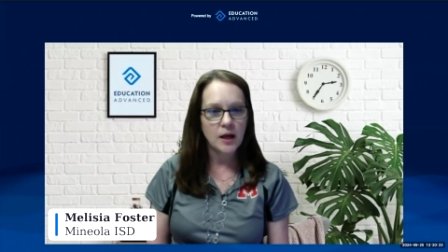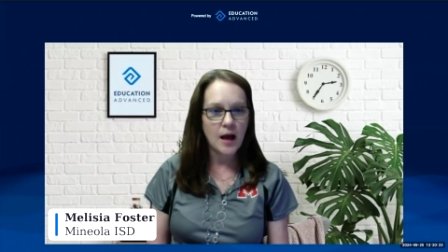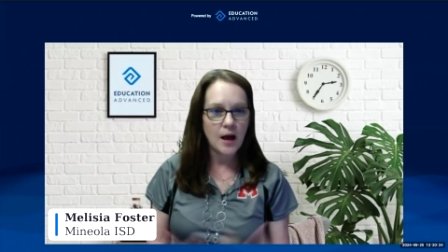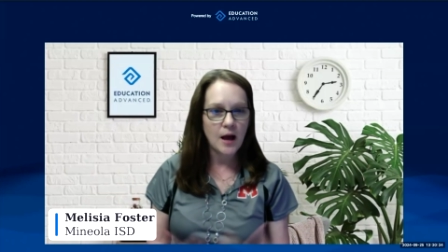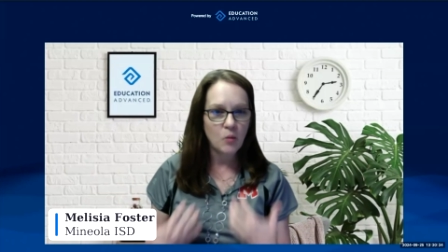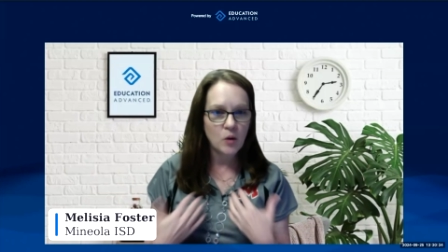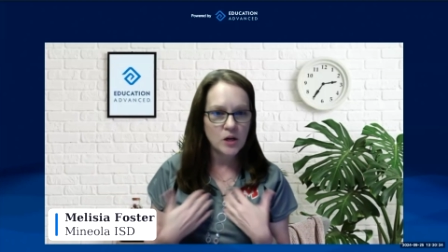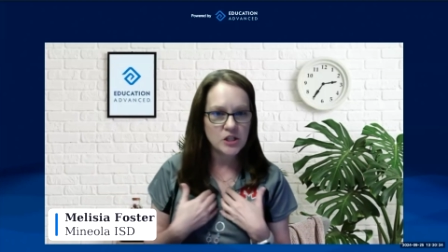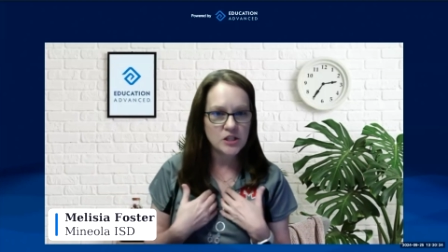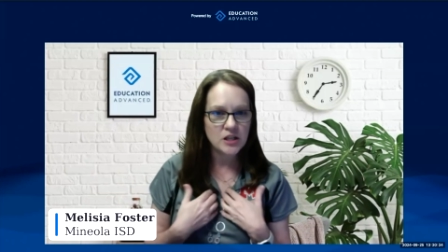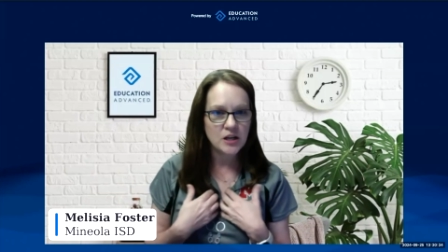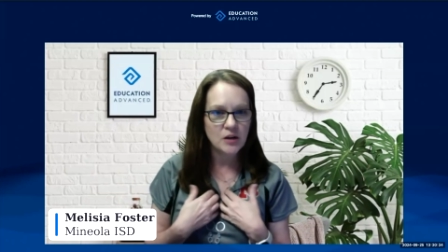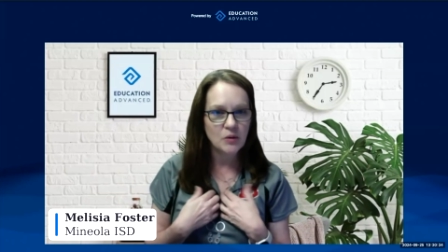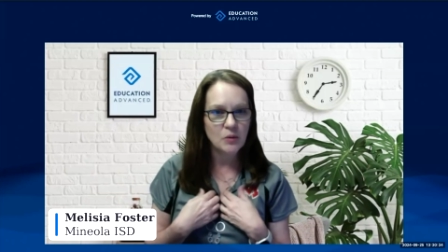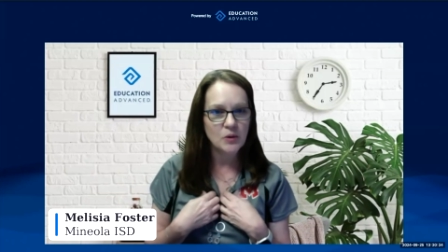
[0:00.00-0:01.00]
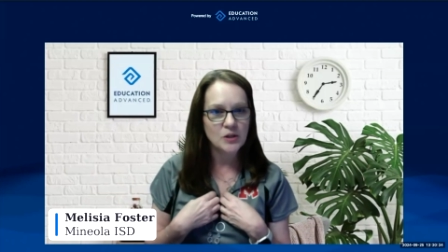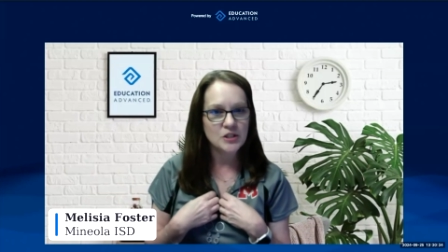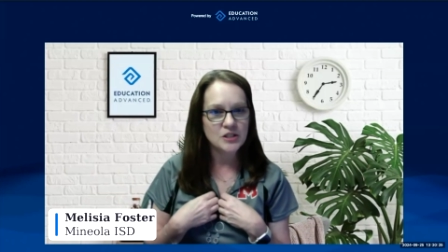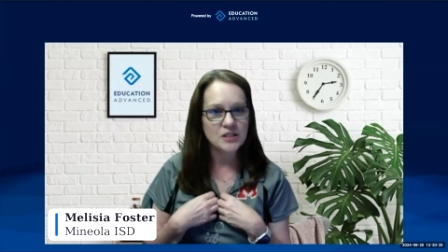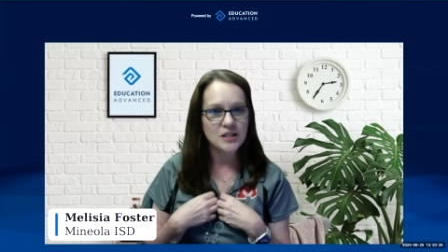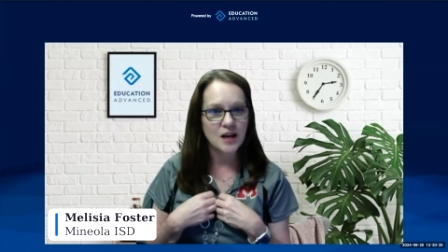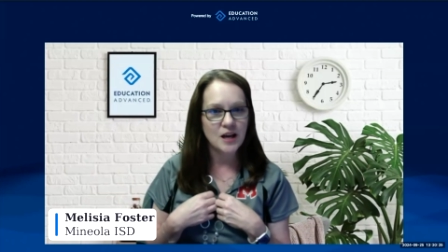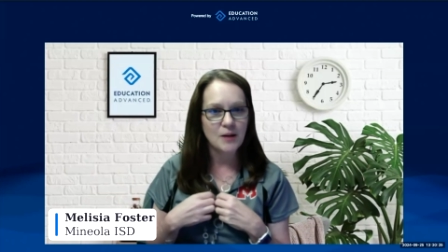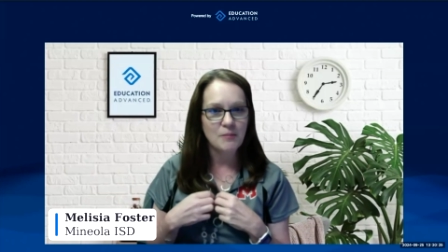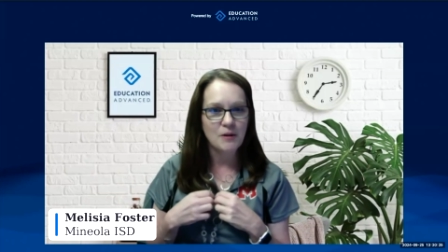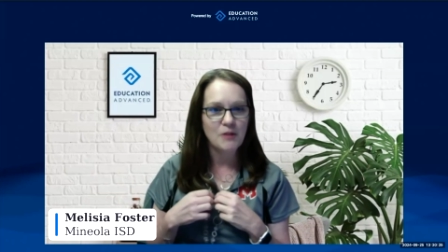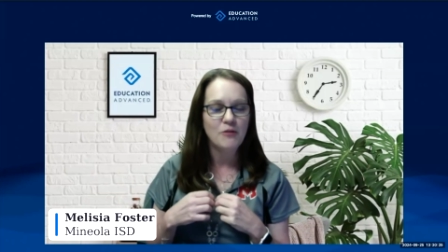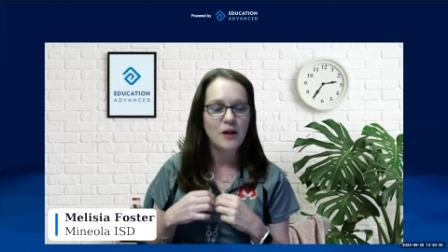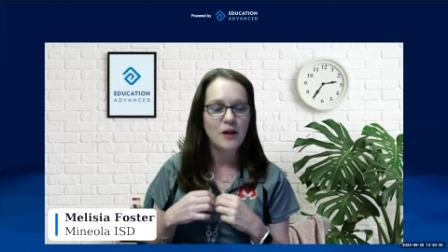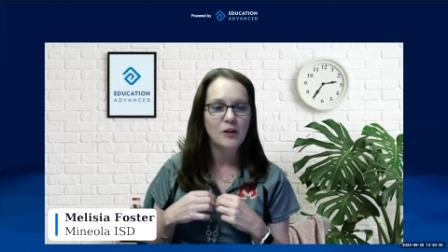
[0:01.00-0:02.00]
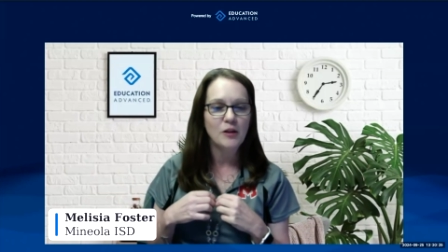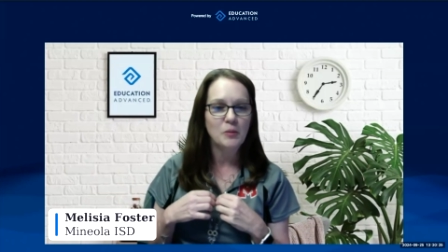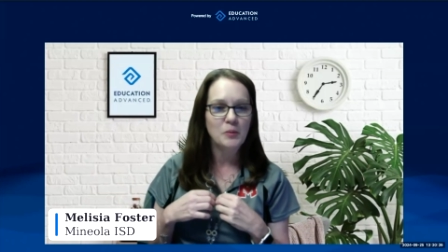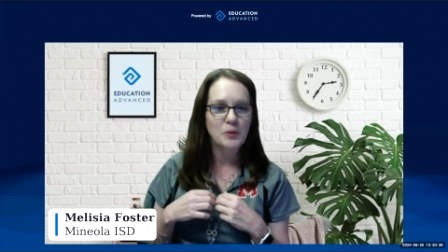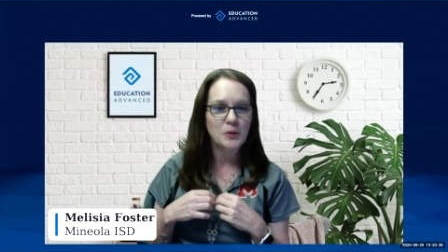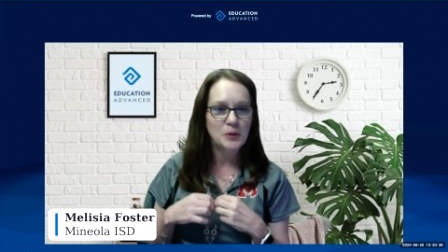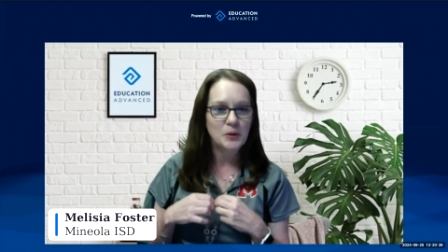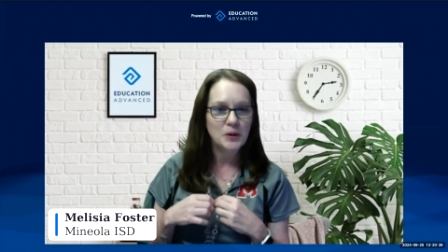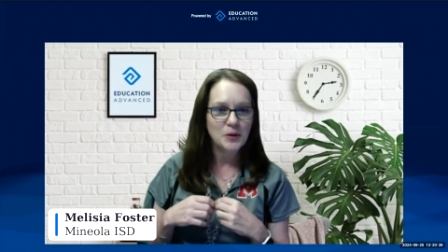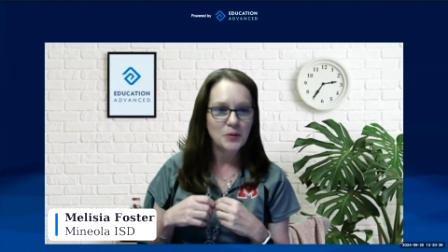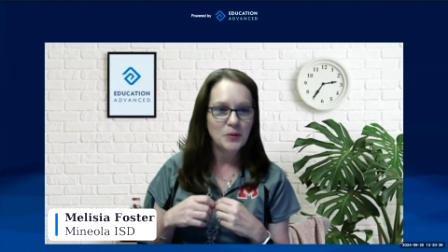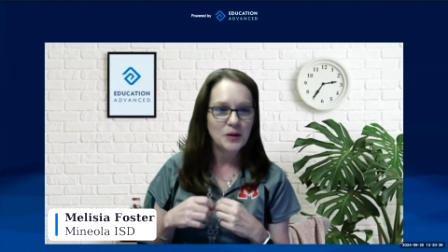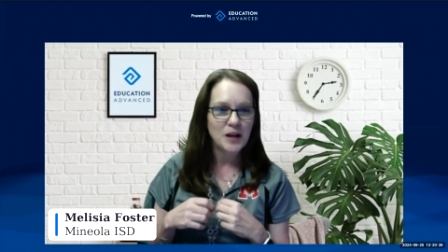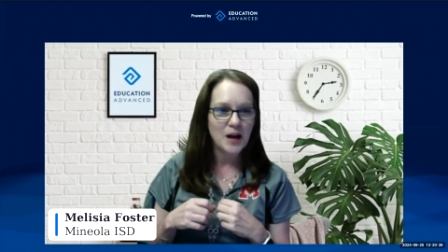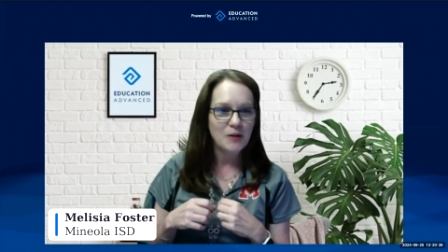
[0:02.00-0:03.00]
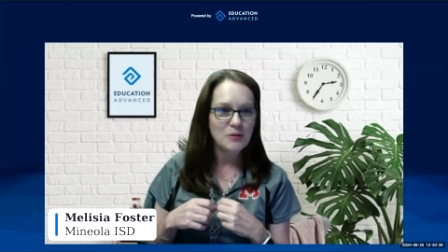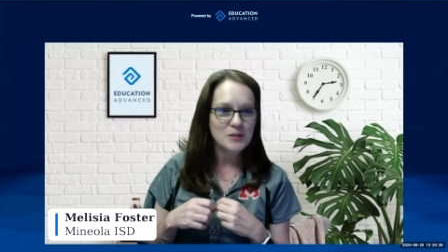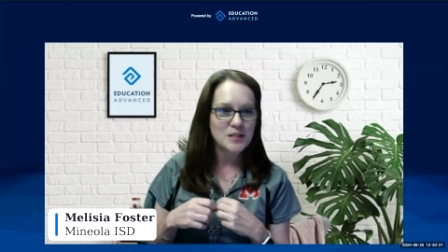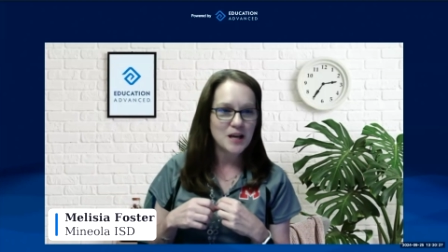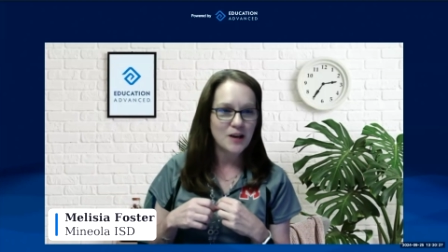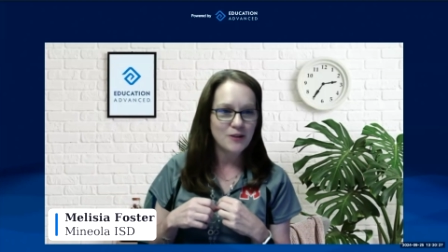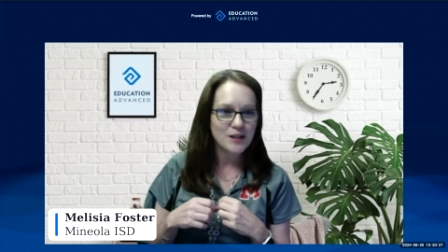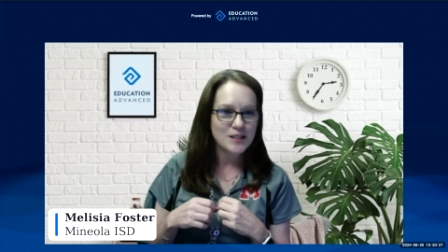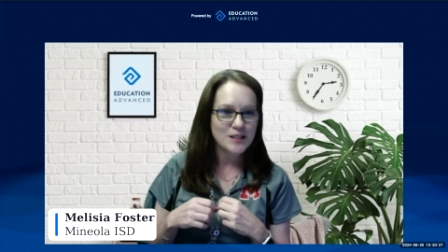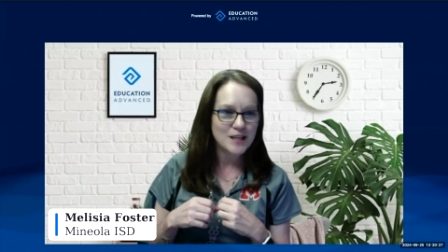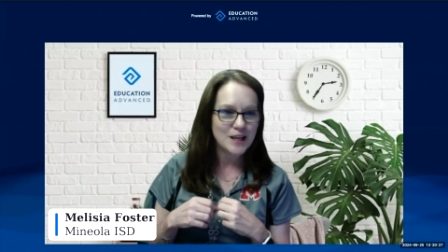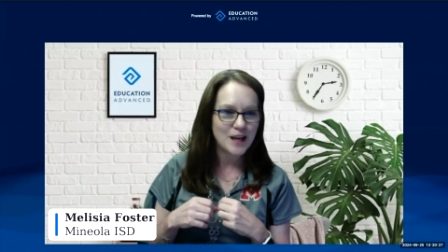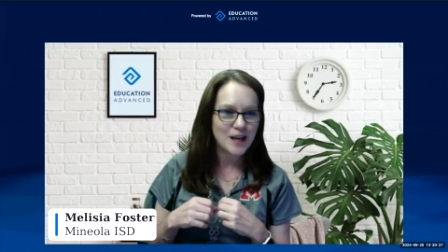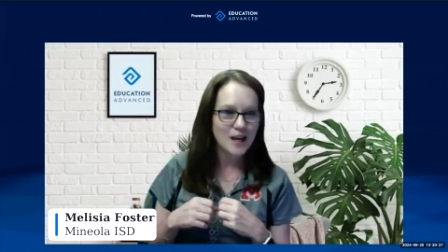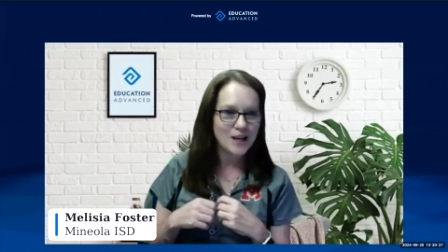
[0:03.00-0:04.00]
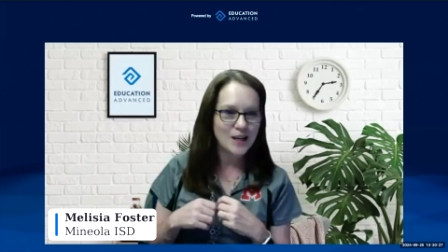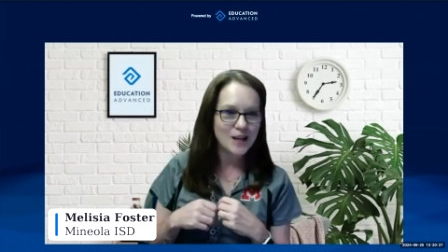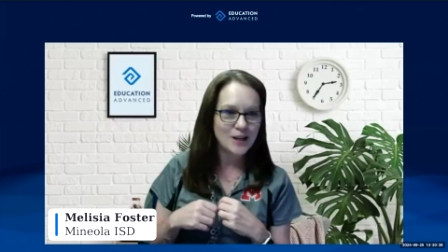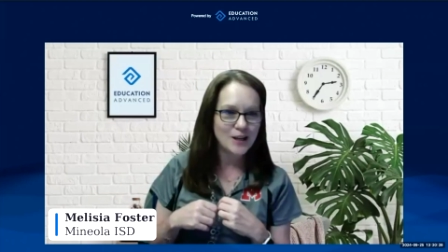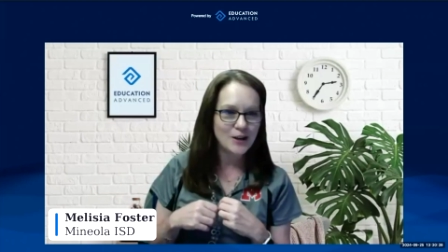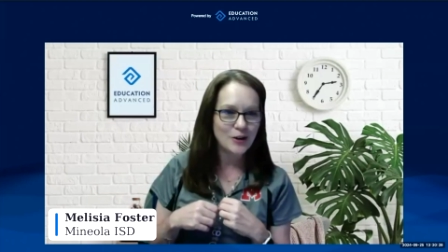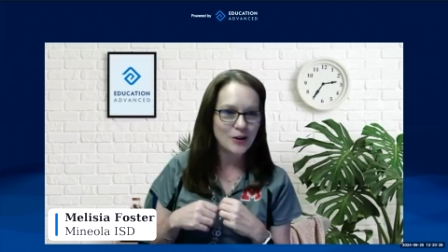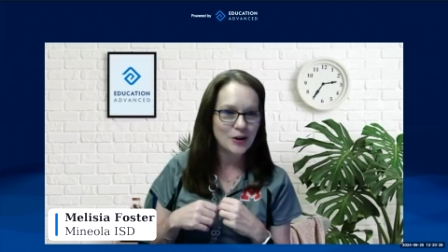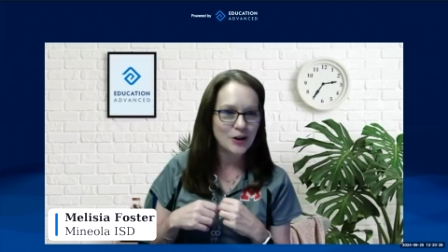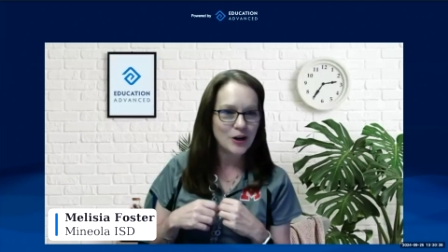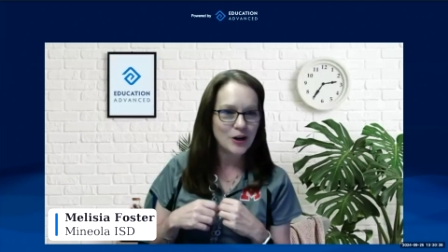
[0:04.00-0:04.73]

I wish that it was um, available when I was having to hand enter